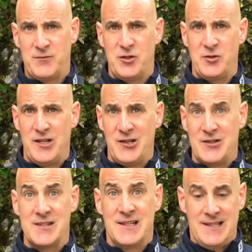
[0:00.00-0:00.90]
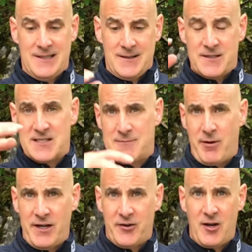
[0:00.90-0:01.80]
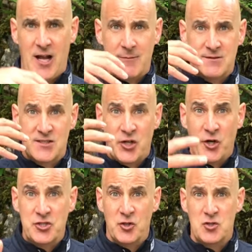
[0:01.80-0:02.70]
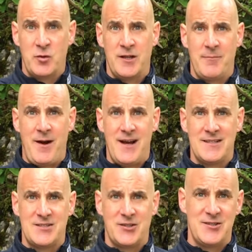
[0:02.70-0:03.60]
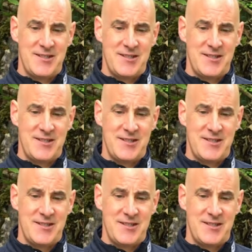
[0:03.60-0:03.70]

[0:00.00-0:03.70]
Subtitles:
few years. The Spider helped Sergio to win the Masters.